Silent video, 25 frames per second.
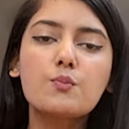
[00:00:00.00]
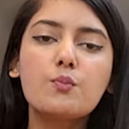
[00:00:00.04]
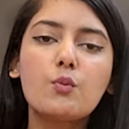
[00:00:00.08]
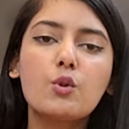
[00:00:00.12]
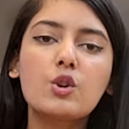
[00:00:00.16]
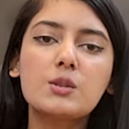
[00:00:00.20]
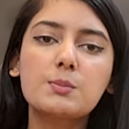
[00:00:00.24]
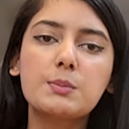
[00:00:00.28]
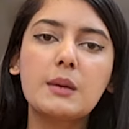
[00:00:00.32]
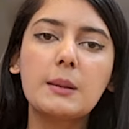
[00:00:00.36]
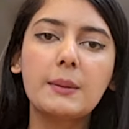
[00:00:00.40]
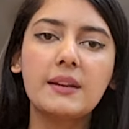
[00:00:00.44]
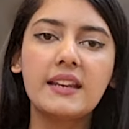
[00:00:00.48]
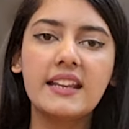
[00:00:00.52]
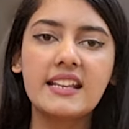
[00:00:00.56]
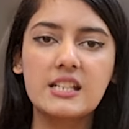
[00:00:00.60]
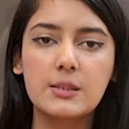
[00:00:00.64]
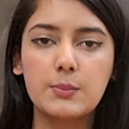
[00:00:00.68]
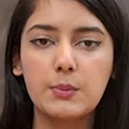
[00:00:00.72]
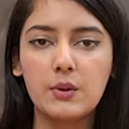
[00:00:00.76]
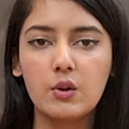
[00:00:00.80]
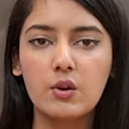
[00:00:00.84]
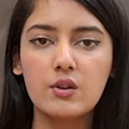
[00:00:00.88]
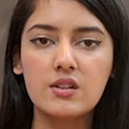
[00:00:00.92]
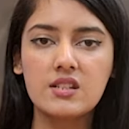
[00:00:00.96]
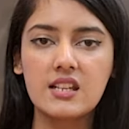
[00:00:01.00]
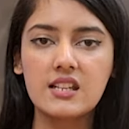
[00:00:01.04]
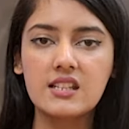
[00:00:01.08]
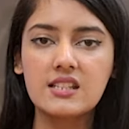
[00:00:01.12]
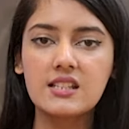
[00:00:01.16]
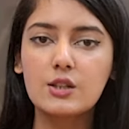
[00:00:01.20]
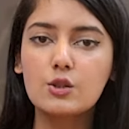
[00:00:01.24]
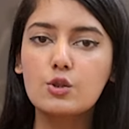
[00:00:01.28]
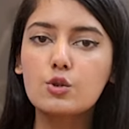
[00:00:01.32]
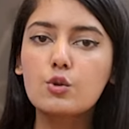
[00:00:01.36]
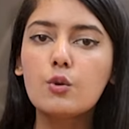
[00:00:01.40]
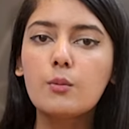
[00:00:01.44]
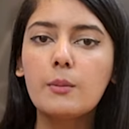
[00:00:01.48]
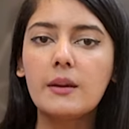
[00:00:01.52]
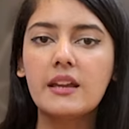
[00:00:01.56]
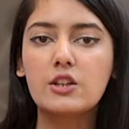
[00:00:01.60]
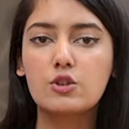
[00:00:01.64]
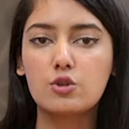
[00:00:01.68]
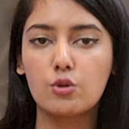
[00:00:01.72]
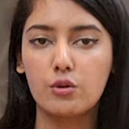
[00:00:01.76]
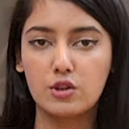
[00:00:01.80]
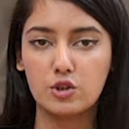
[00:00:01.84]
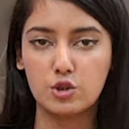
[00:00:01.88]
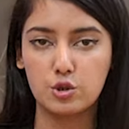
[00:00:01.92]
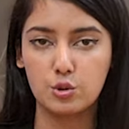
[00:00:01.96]
most people experience is two
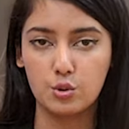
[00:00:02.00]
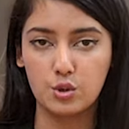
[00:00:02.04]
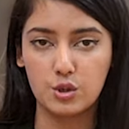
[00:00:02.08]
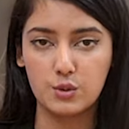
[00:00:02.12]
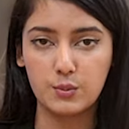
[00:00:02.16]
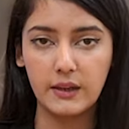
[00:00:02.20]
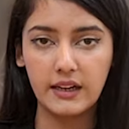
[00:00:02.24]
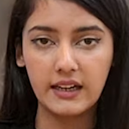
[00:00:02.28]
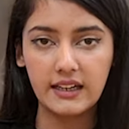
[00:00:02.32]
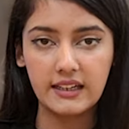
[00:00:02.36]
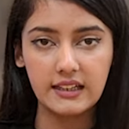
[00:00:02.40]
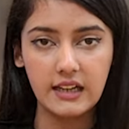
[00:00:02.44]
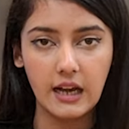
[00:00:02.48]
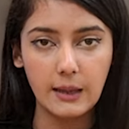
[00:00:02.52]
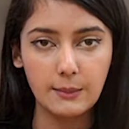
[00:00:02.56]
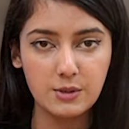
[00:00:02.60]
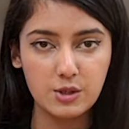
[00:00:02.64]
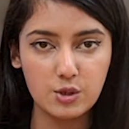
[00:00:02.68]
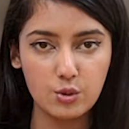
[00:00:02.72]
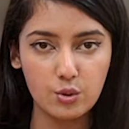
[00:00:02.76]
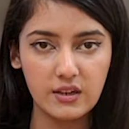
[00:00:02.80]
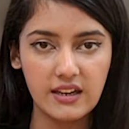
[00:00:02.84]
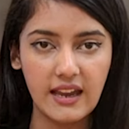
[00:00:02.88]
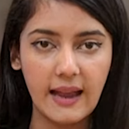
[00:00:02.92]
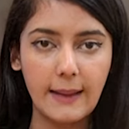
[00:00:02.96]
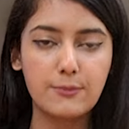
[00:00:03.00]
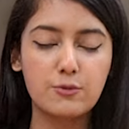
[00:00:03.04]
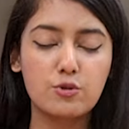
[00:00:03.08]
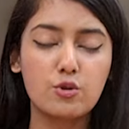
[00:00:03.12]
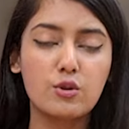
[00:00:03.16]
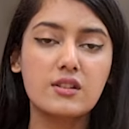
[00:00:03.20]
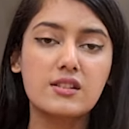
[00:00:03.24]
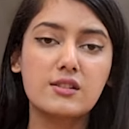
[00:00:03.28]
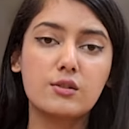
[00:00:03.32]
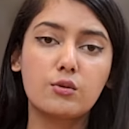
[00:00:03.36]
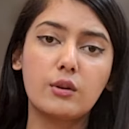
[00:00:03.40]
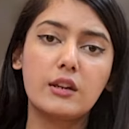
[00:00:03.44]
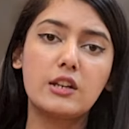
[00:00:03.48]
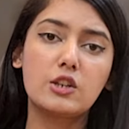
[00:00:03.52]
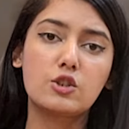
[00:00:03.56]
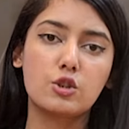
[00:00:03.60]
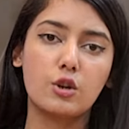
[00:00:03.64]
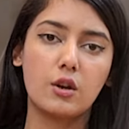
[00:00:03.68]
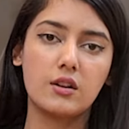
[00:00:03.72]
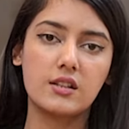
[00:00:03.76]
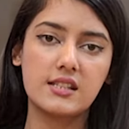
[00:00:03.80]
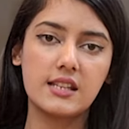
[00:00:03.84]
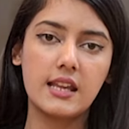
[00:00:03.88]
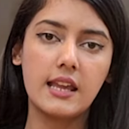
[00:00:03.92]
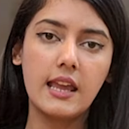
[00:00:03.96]
major issues when it comes to capturing
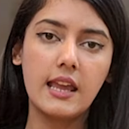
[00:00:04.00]
screenshots.